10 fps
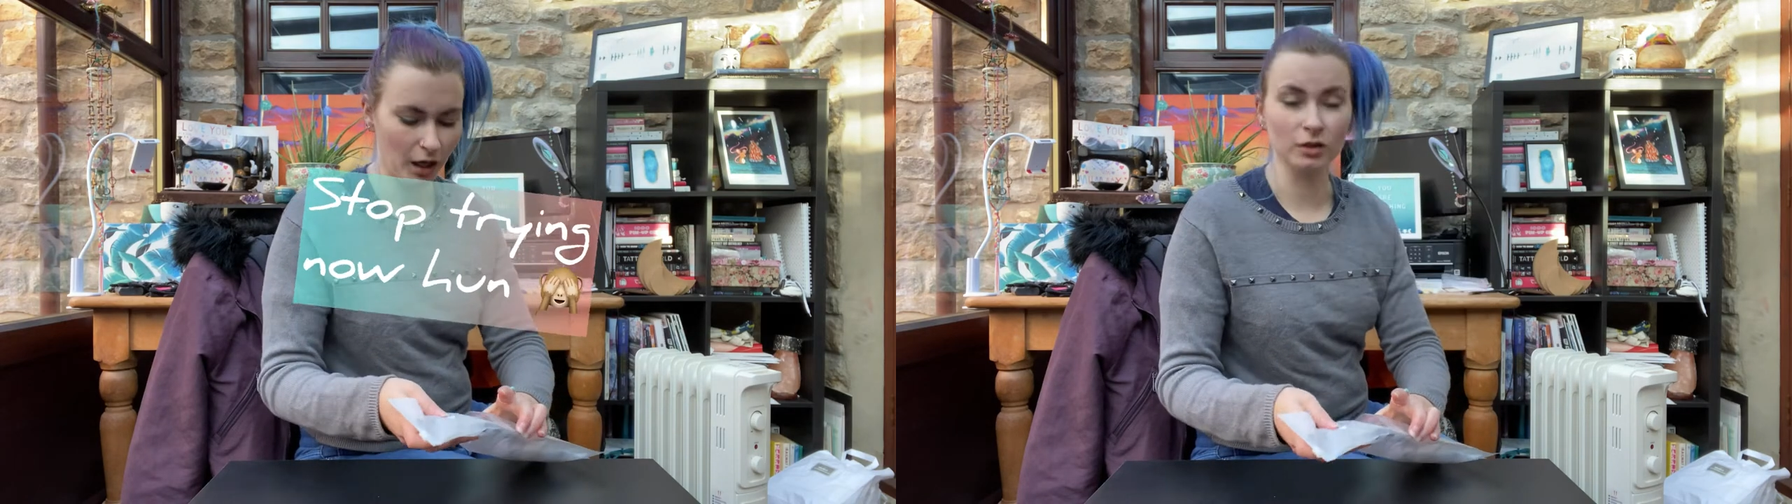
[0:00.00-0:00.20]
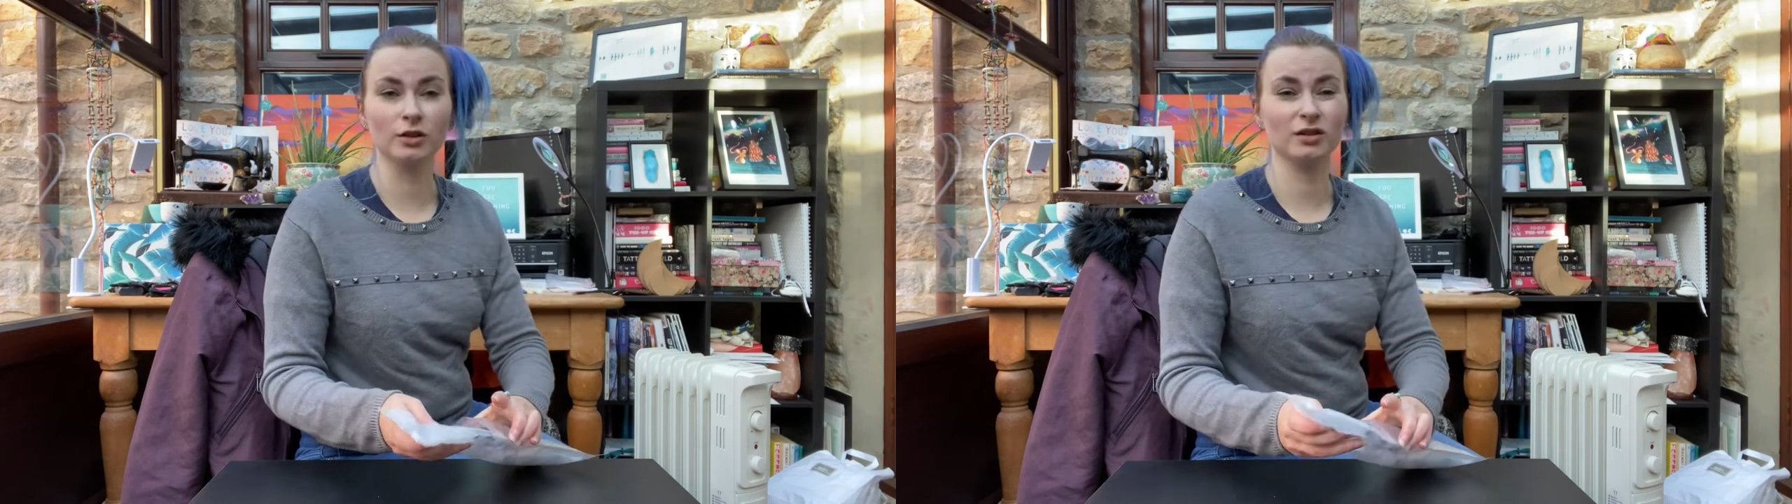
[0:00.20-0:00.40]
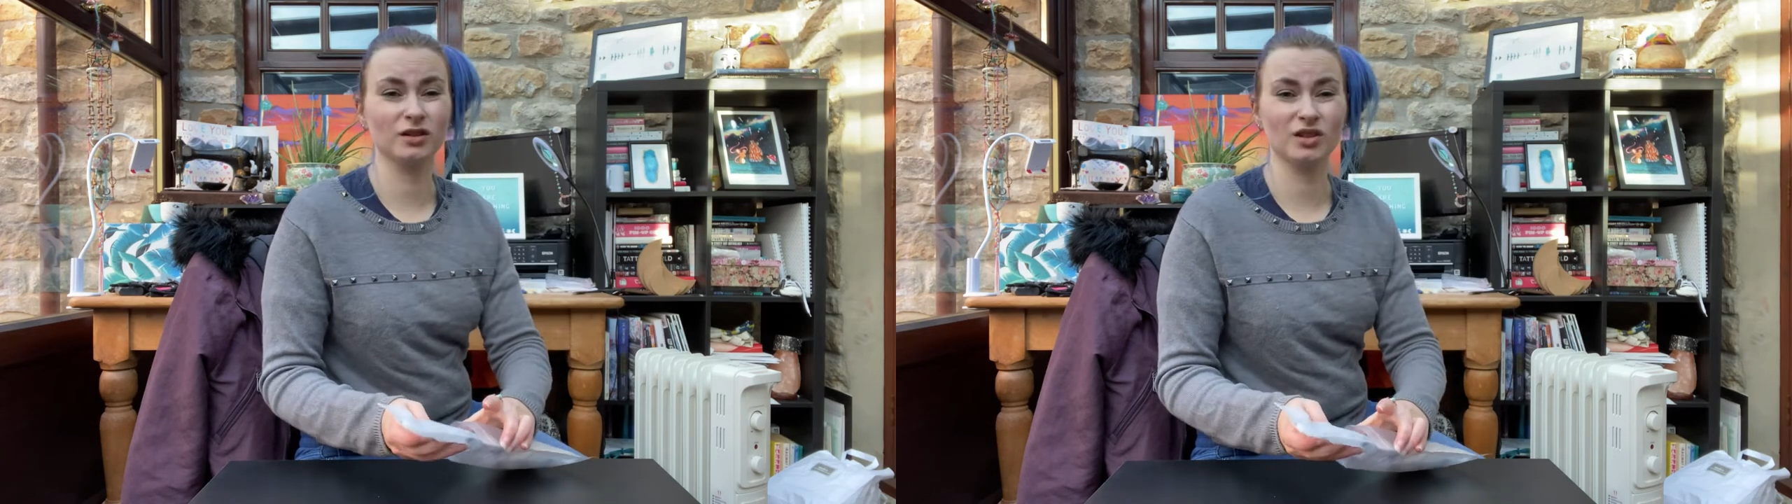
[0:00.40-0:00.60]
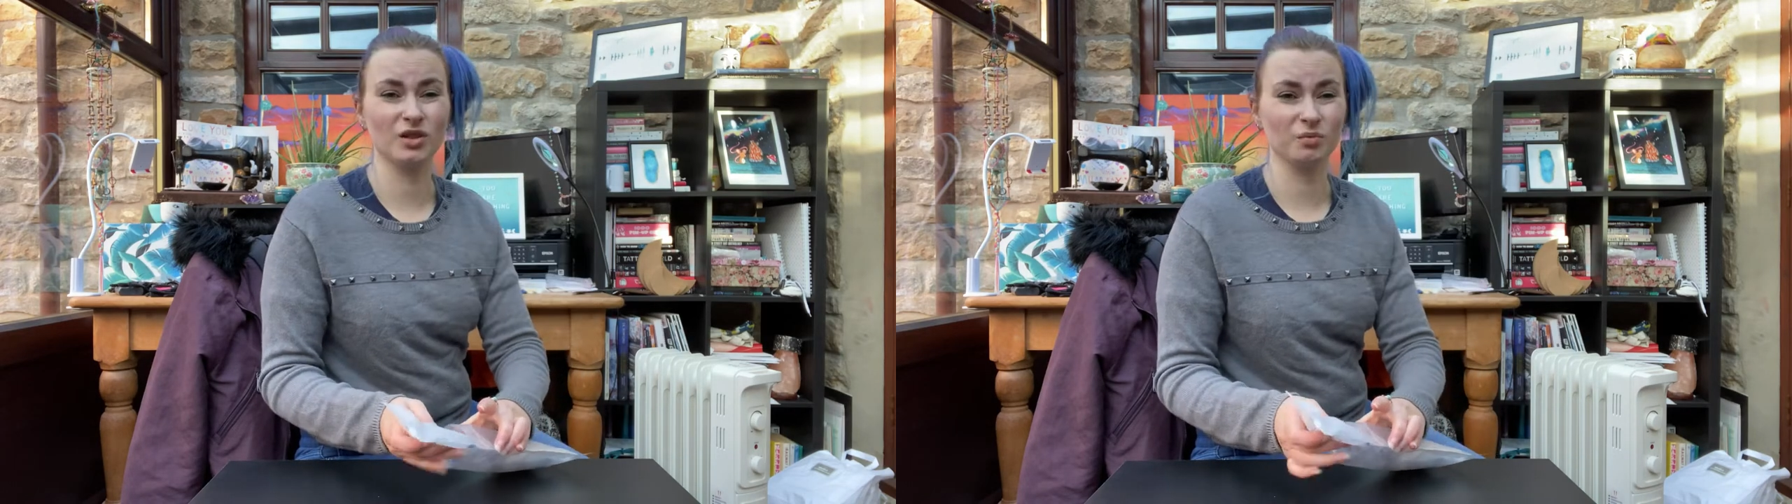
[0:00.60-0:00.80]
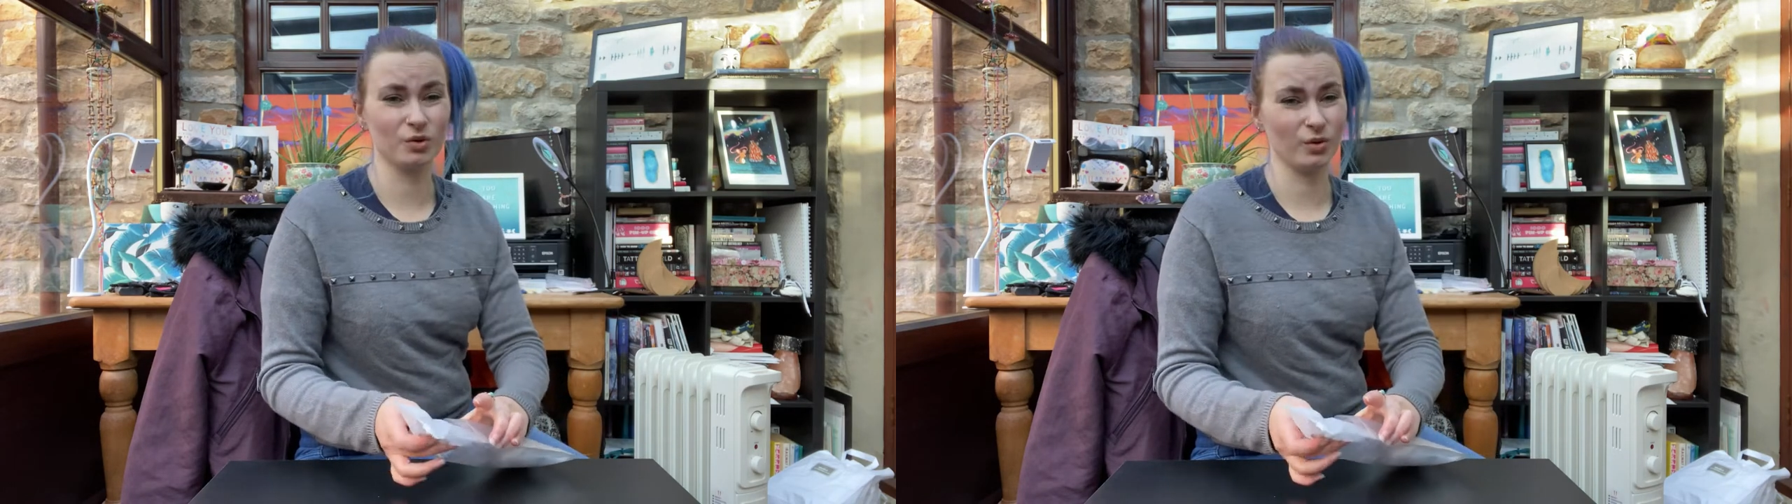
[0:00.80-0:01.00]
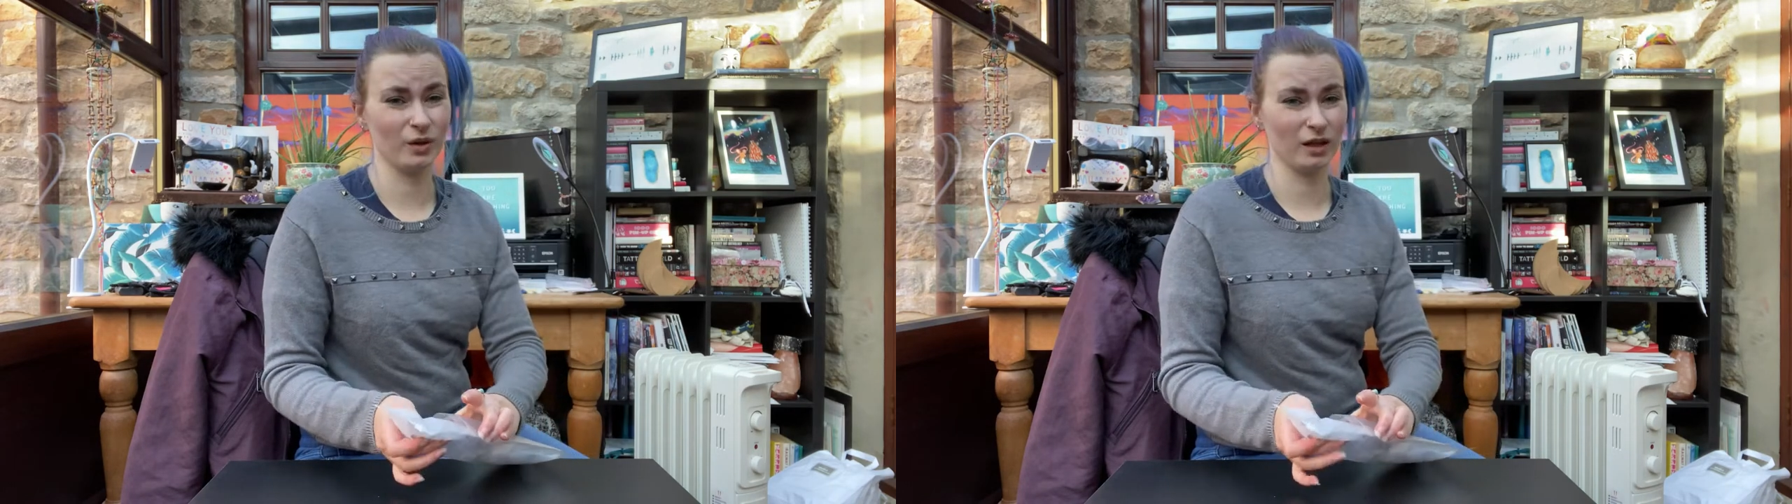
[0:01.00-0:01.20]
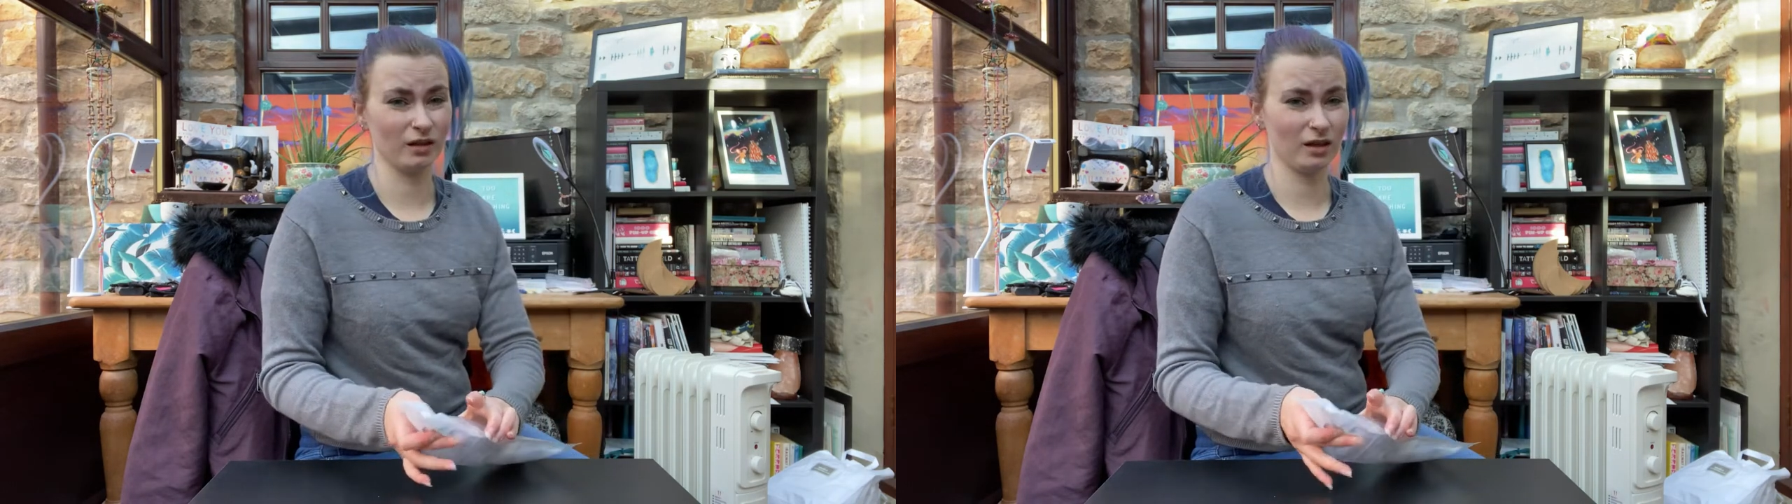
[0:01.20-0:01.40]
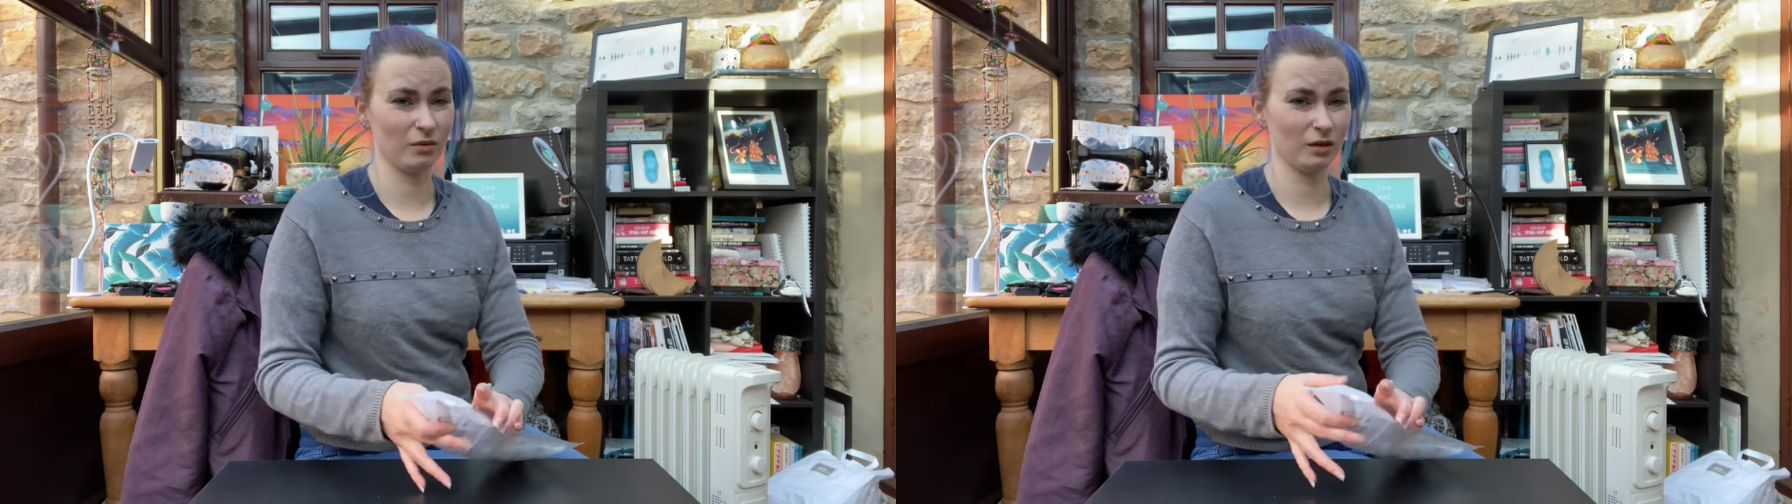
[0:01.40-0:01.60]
just stopped talking now,